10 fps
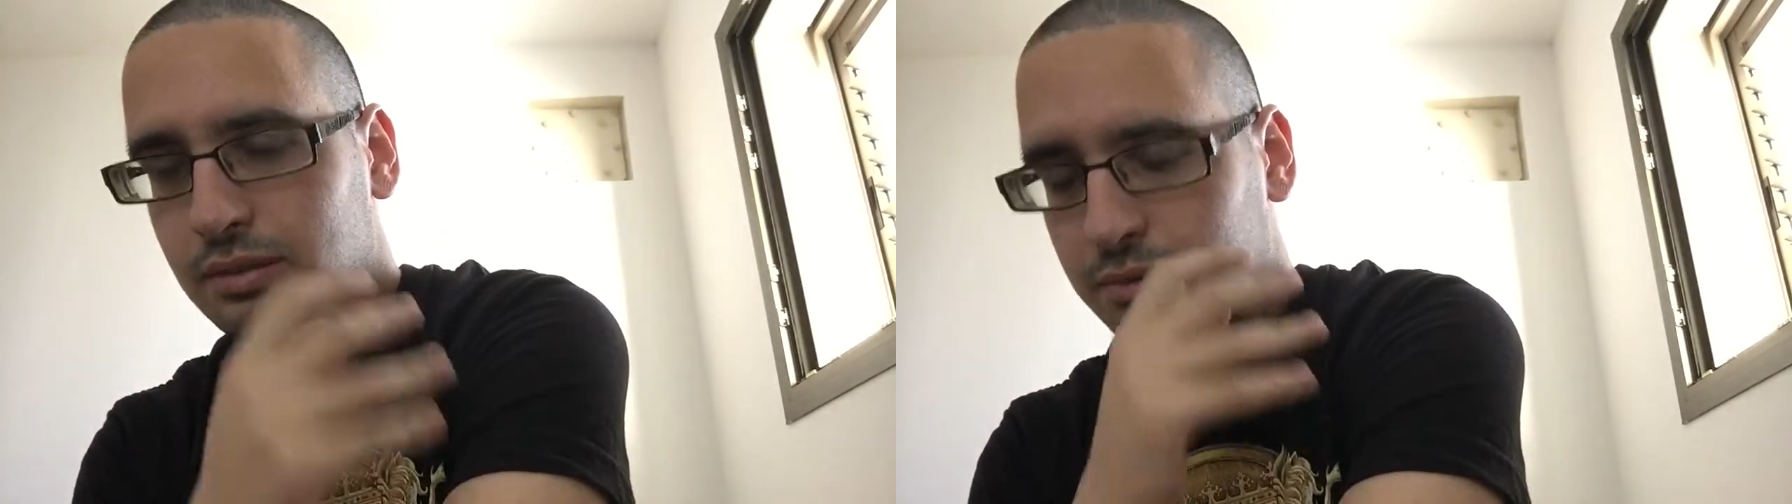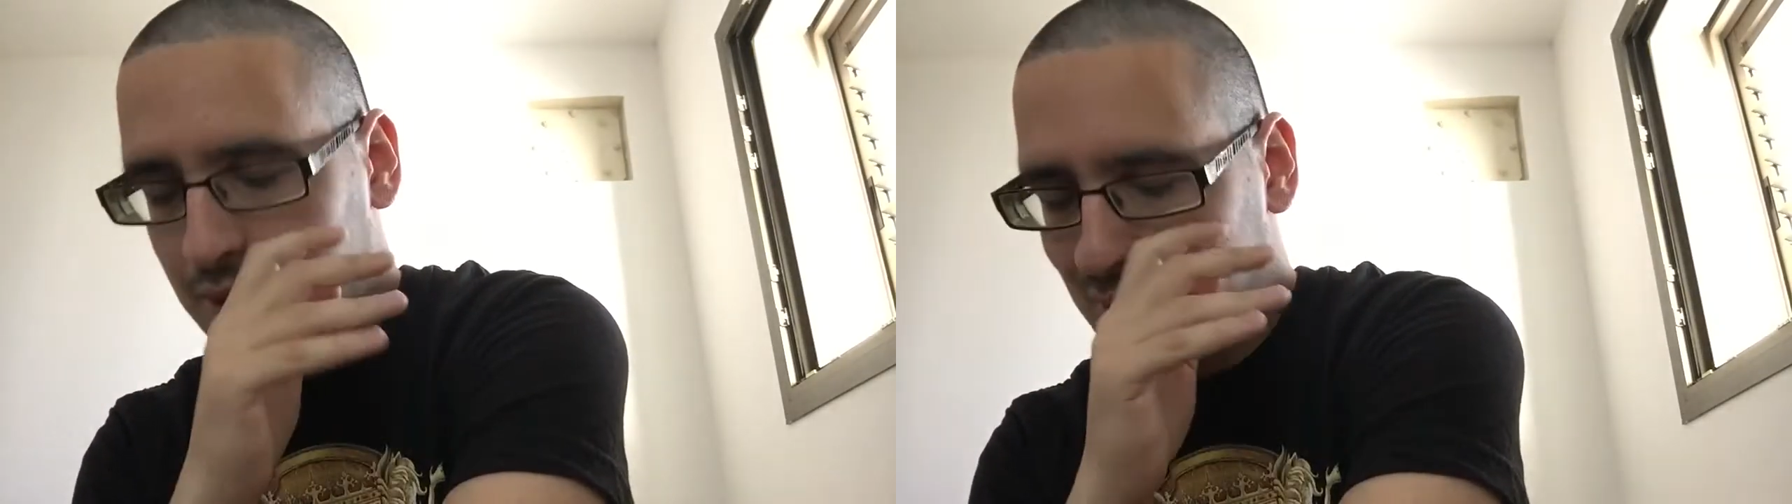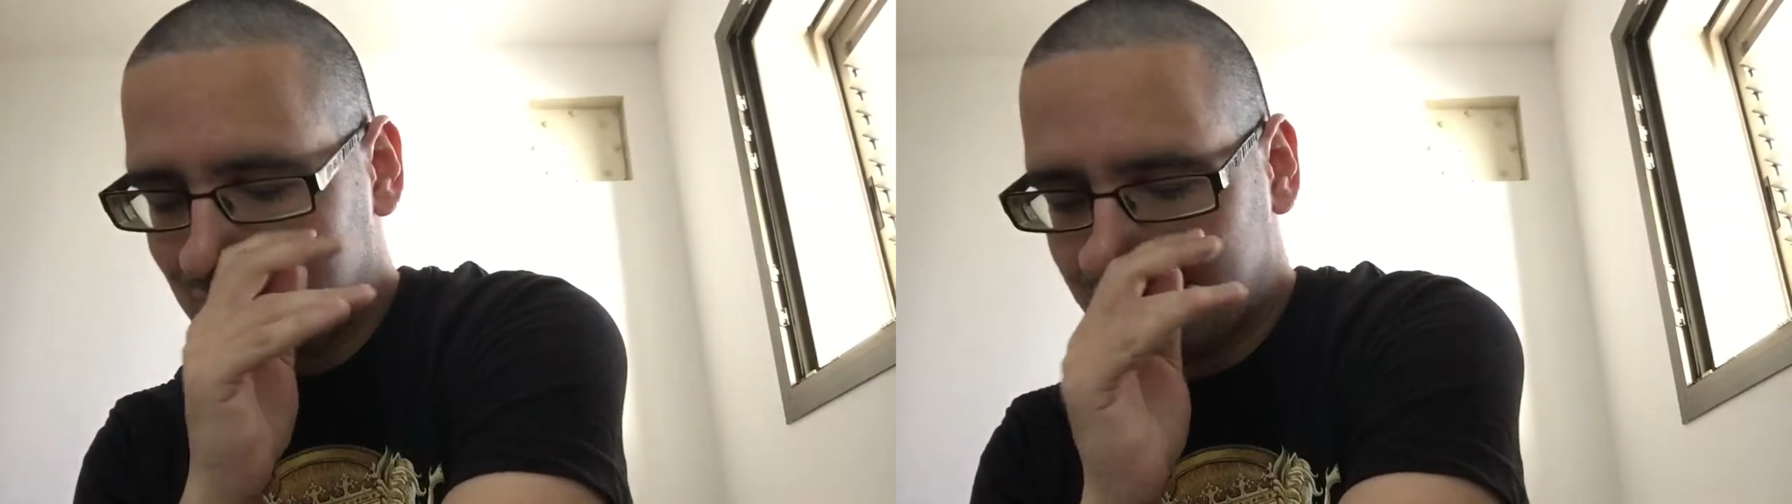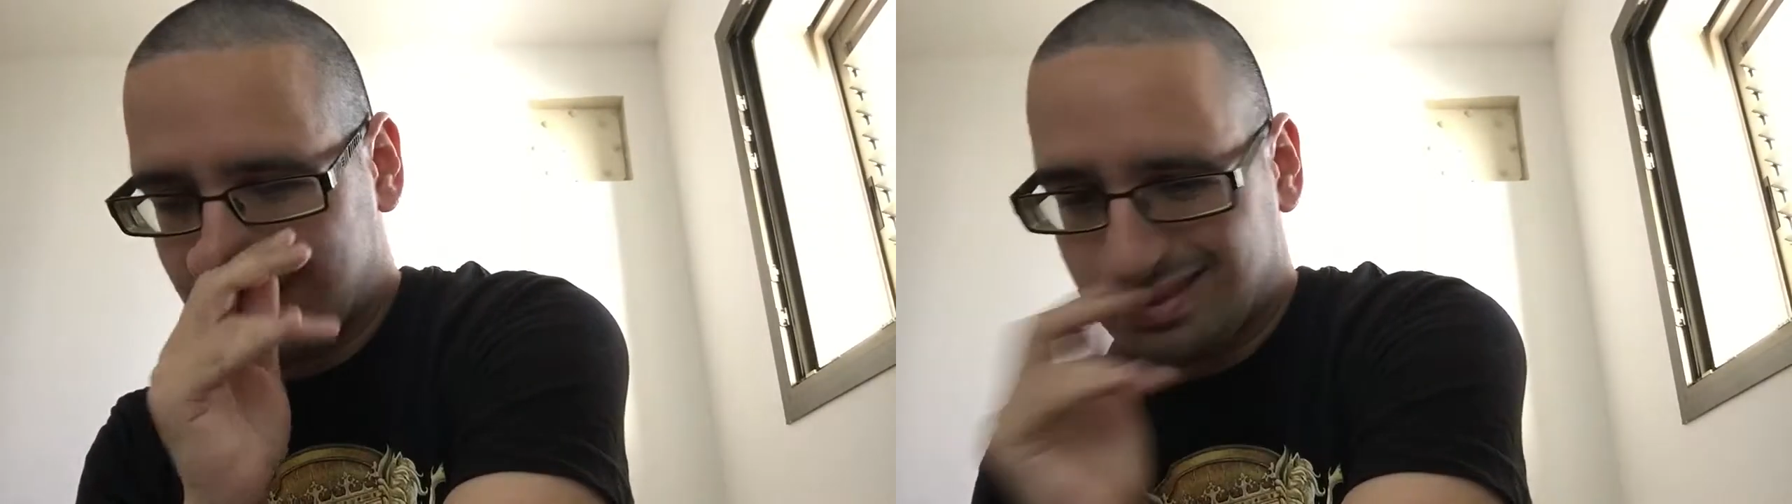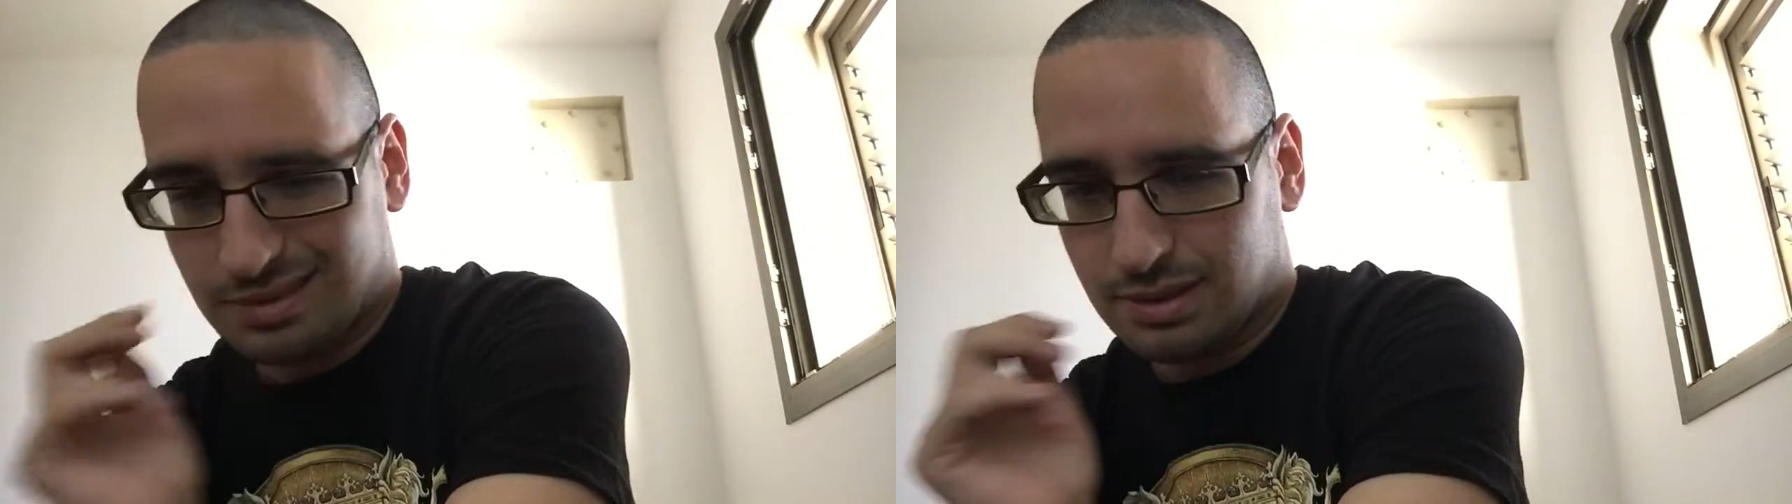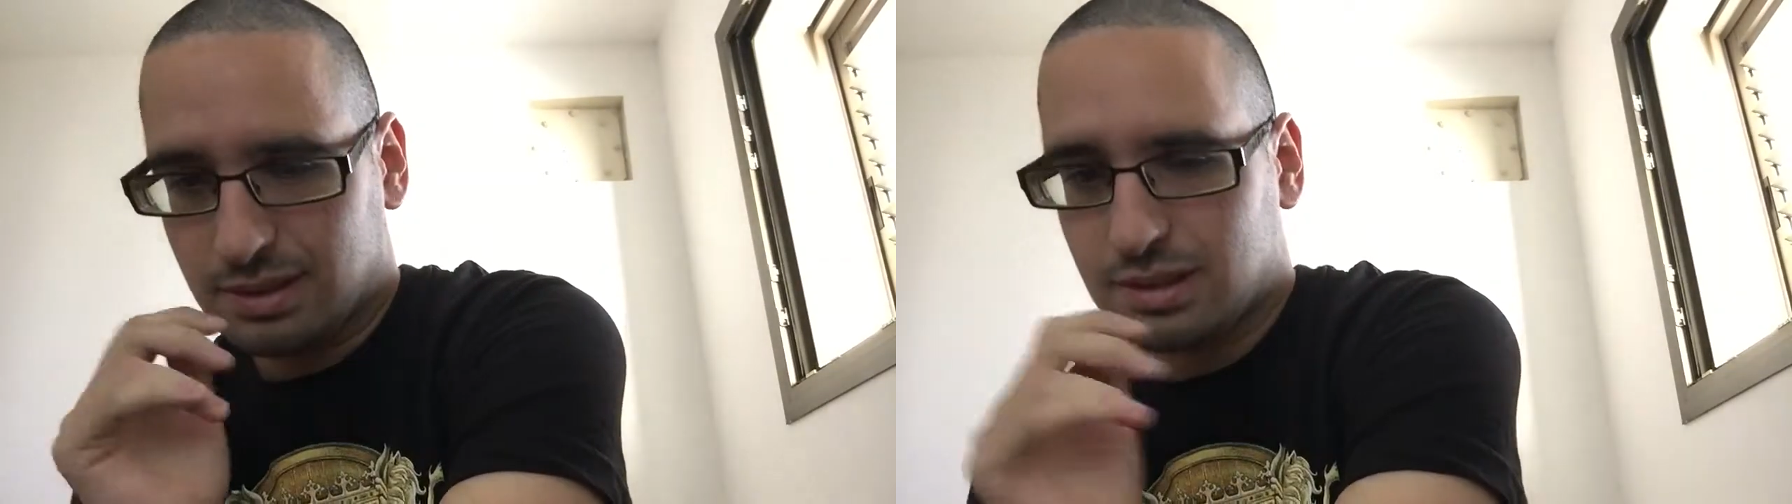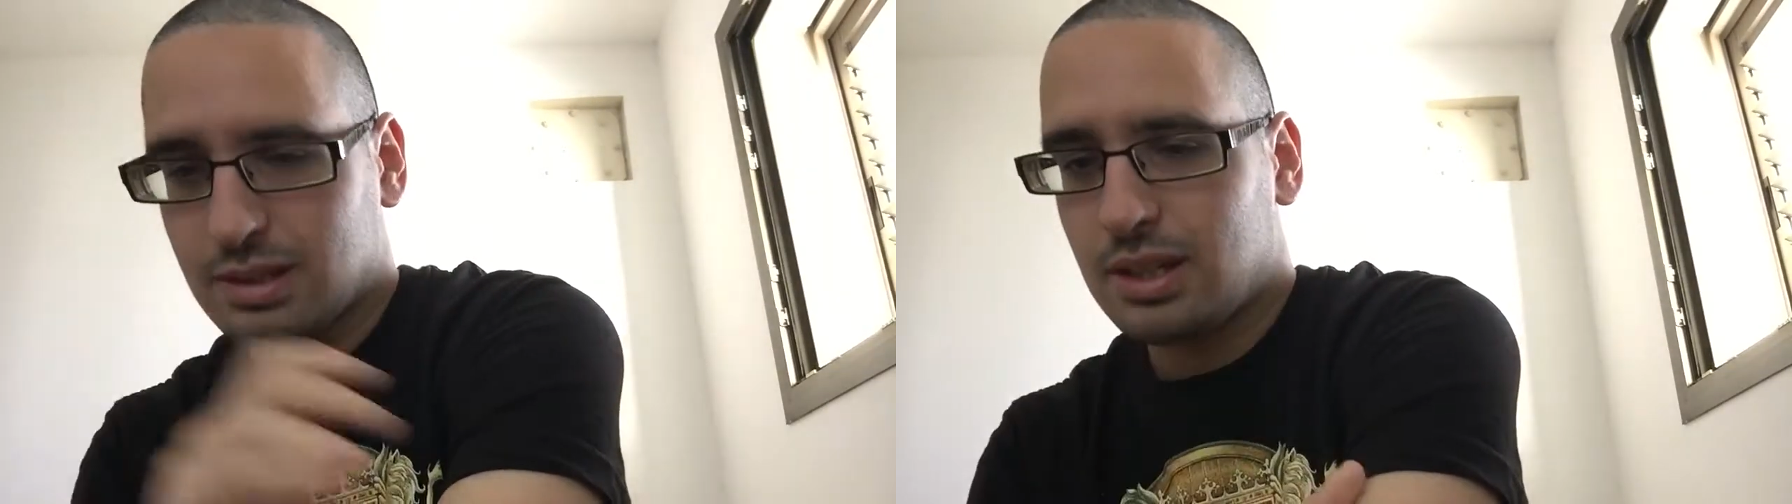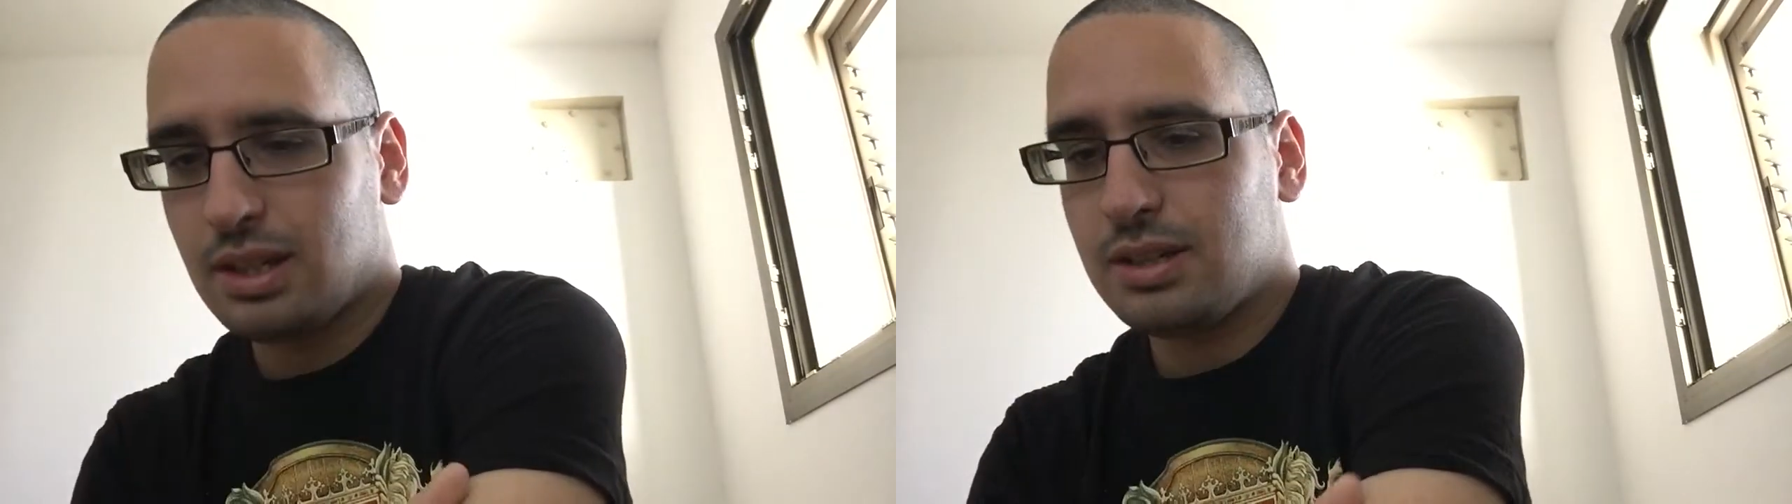we
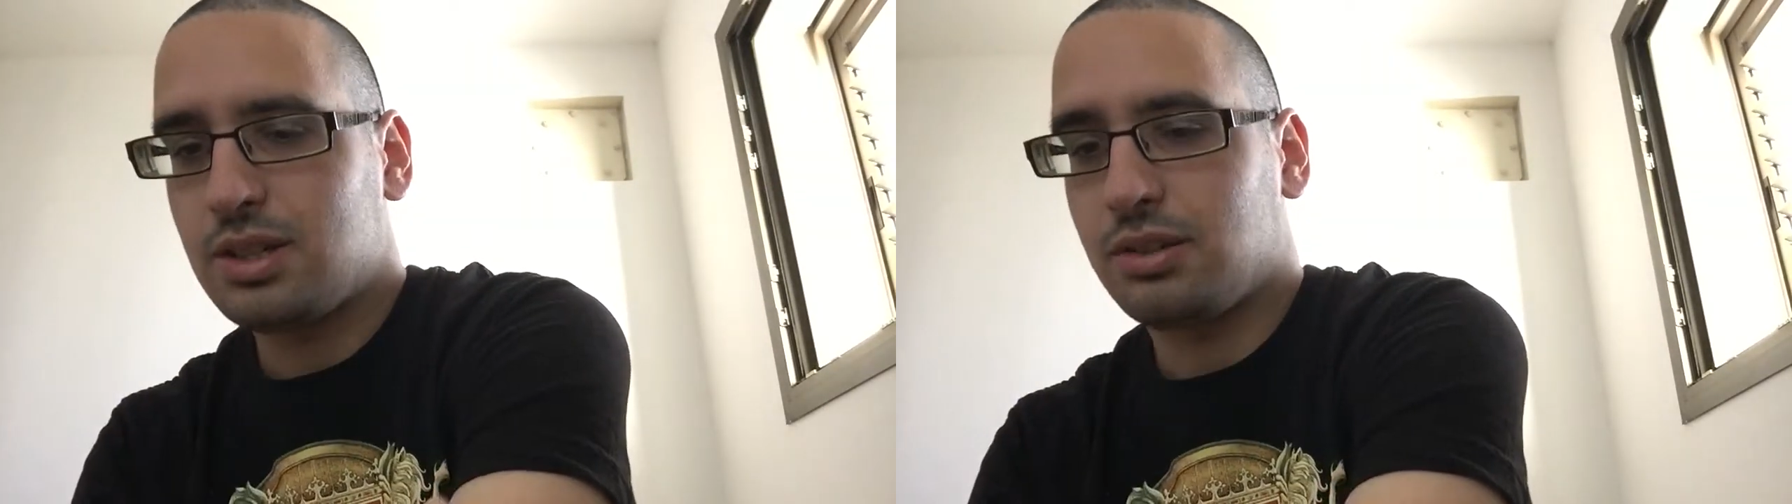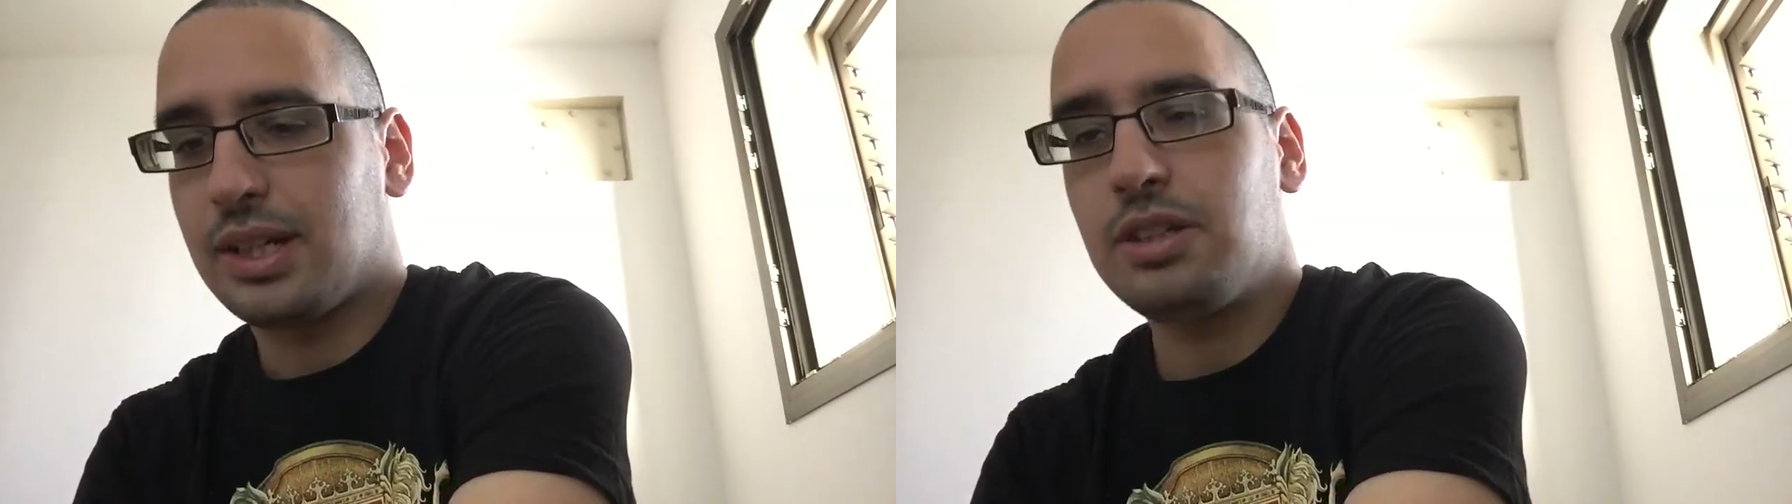so the